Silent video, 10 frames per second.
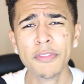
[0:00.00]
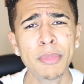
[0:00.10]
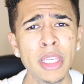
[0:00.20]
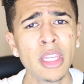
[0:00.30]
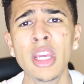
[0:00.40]
of
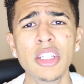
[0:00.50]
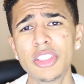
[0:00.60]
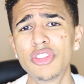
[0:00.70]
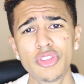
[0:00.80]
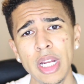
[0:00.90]
me
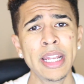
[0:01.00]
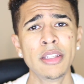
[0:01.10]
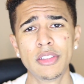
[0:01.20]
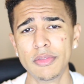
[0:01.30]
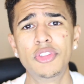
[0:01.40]
just trying
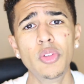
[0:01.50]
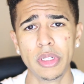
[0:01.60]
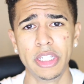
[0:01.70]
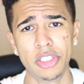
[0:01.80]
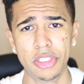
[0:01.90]
to do
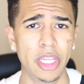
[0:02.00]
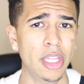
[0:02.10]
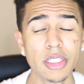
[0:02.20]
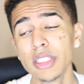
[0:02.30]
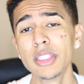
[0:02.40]
this shit.
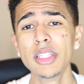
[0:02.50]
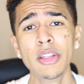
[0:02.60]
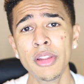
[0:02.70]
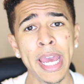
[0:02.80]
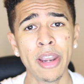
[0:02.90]
Cause it's
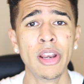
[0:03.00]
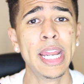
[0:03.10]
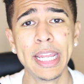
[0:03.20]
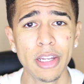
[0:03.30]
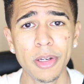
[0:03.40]
either that or
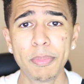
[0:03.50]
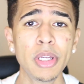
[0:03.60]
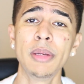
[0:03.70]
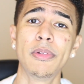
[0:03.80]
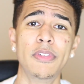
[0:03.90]
I ain't gonna
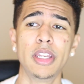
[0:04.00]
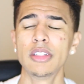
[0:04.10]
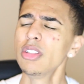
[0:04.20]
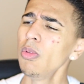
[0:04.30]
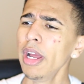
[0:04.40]
put up a video.
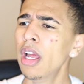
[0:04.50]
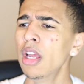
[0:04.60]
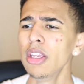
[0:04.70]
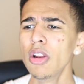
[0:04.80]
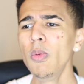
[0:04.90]
So what?
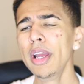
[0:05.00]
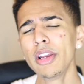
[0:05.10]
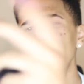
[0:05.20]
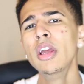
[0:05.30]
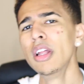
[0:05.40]
You know what?
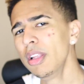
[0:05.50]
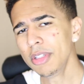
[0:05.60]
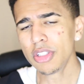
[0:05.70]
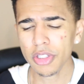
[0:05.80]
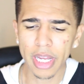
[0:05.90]
Let
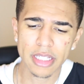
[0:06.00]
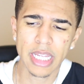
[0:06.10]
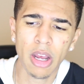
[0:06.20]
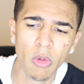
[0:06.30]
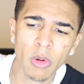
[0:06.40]
me show you guys
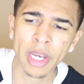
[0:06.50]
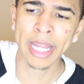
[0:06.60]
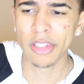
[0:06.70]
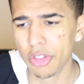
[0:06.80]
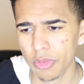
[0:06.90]
what
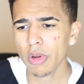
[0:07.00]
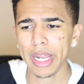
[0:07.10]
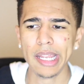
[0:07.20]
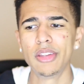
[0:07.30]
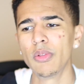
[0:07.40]
I do.
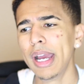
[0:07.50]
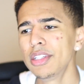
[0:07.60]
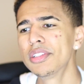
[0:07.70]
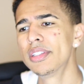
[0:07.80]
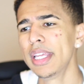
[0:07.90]
I
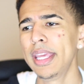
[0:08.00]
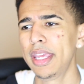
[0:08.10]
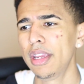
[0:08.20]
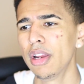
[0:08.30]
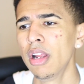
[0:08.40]
just sit
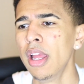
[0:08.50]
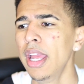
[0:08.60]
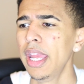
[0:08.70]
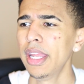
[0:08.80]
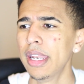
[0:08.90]
here
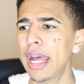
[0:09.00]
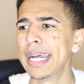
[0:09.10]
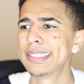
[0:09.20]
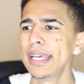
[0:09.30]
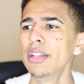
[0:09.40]
and
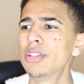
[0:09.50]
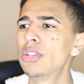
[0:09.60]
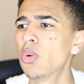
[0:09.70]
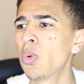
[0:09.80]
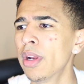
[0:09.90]
I tell a
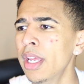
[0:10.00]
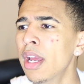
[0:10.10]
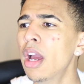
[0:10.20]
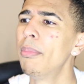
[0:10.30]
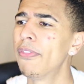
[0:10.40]
story
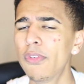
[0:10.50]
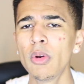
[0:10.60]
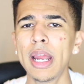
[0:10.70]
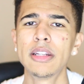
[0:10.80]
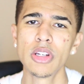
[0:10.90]

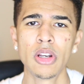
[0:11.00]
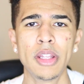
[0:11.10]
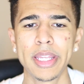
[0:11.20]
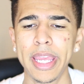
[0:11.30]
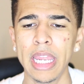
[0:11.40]
before I turn
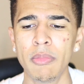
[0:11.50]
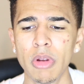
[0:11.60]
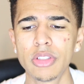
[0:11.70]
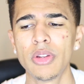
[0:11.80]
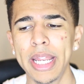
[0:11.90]
on the
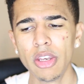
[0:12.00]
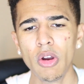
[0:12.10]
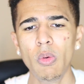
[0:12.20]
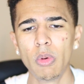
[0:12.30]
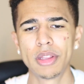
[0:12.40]
camera so I
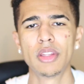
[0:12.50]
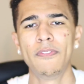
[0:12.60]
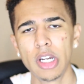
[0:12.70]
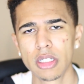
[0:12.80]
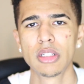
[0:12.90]
know what the
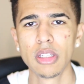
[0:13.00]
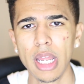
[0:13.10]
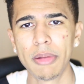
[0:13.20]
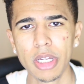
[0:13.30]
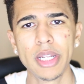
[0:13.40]
fuck
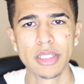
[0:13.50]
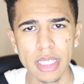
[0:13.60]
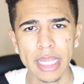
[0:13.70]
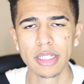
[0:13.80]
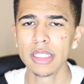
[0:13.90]
I'm gonna
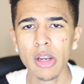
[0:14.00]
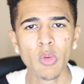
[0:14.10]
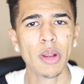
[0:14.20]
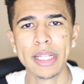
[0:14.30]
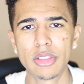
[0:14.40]
say, because I
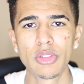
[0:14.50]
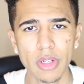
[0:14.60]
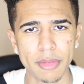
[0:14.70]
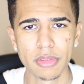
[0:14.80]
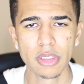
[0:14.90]
don't write
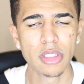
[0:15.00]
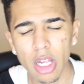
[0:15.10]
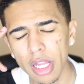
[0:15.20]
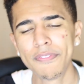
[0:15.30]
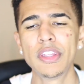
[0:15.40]
scripts. It's
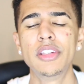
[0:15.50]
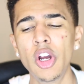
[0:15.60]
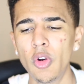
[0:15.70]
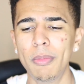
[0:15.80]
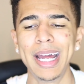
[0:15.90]
all off the
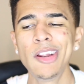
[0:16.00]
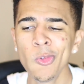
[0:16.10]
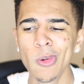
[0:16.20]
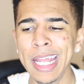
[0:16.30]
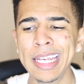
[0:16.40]
dome. I
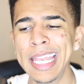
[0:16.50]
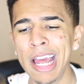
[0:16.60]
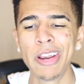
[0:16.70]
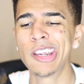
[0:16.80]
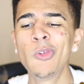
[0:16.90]
don't write it
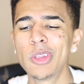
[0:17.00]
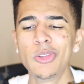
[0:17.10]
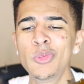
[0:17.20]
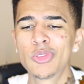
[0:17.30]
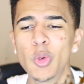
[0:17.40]
down. I don't
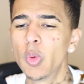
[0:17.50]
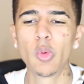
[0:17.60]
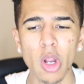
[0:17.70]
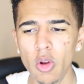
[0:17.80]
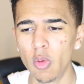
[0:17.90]
use Google
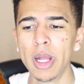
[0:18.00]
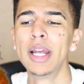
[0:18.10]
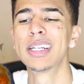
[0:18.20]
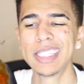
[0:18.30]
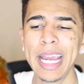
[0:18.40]
Chrome,
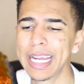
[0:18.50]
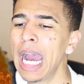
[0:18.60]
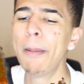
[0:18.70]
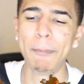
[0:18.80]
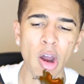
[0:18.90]
because I
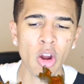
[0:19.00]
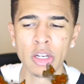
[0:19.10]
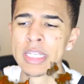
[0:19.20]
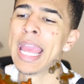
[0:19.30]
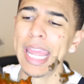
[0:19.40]
got
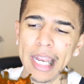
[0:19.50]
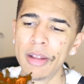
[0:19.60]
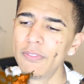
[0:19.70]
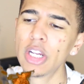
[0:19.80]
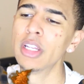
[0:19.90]
bars and
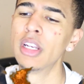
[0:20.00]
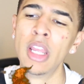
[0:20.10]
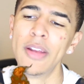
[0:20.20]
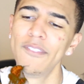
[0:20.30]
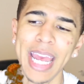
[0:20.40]
I'm fucking
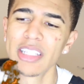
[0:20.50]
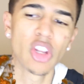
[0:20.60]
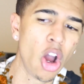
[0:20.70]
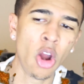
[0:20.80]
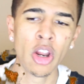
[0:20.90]
fast
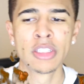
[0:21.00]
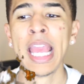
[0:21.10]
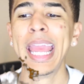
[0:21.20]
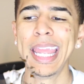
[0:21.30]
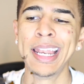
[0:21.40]
cars
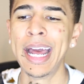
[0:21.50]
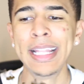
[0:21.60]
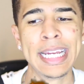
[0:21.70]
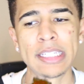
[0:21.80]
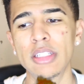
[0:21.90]
and I
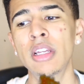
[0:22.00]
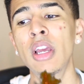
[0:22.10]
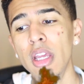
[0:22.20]
like to,